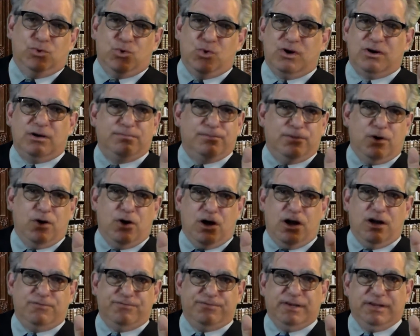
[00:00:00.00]
more
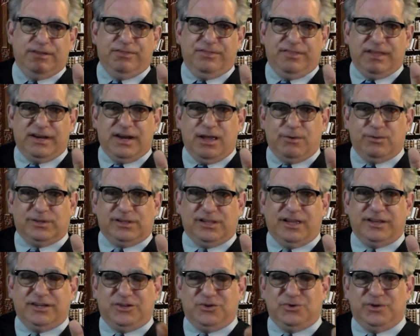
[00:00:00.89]
often than I
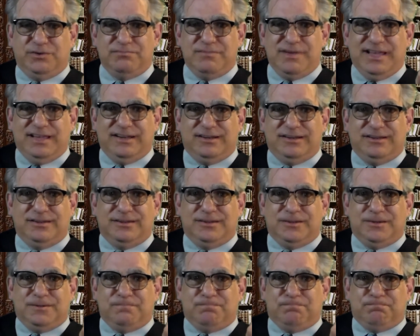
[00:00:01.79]
would like to admit.
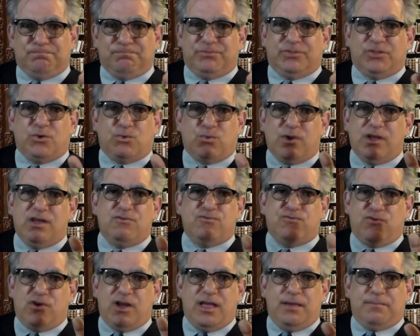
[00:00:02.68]
The
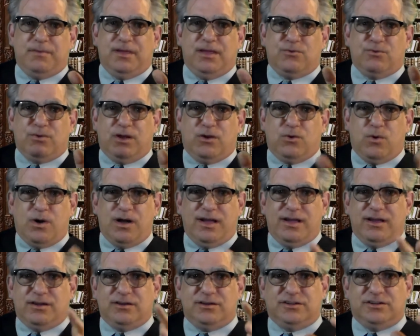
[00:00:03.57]
reframing
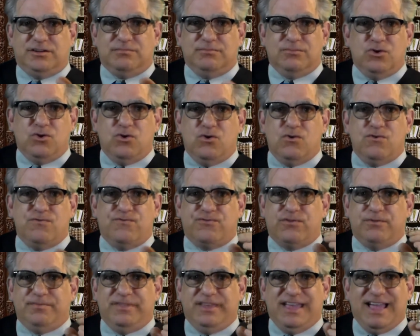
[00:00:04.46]
required to
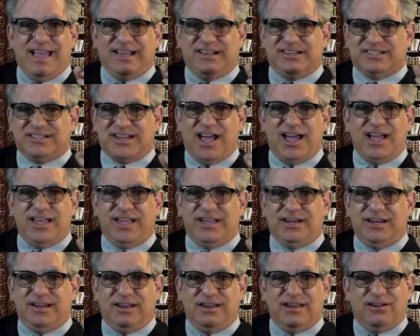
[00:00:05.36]
move from the
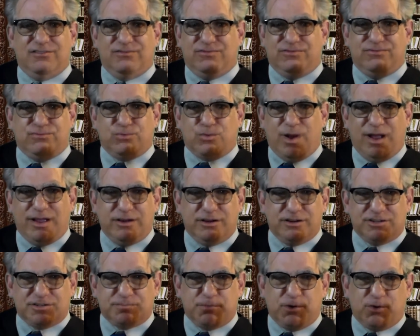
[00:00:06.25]
anxiety of
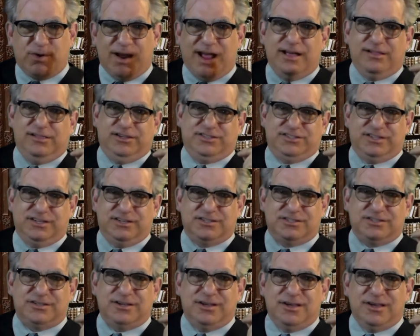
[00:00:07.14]
writer's
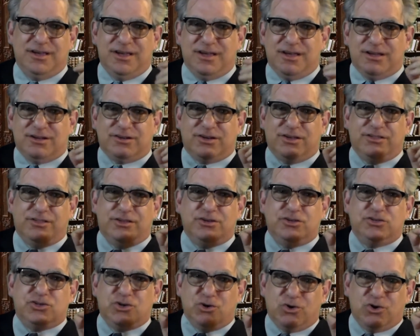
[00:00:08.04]
paralysis
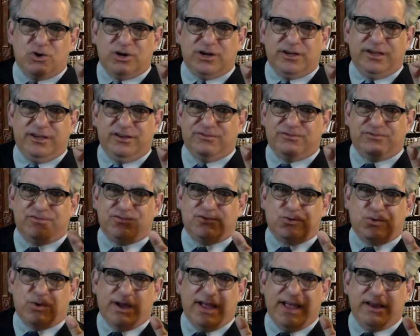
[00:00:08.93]
to the joy
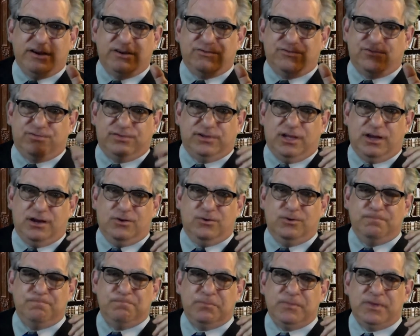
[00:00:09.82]
of creative
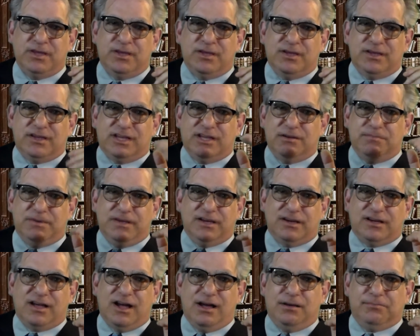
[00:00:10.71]
flow can
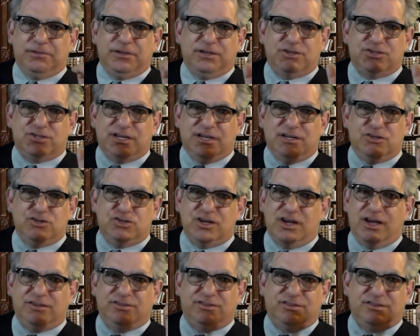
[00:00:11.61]
be accomplished
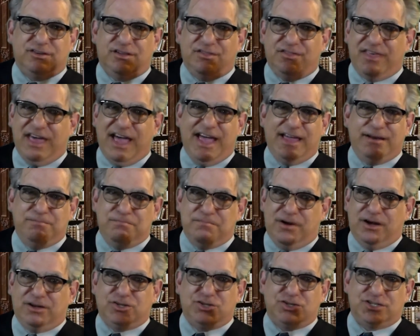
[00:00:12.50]
in just
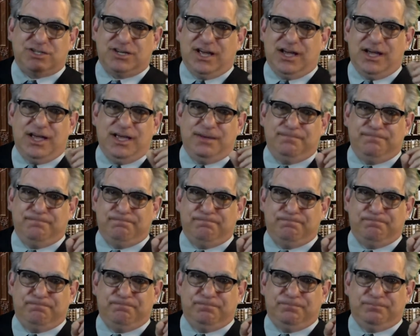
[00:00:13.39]
that much time.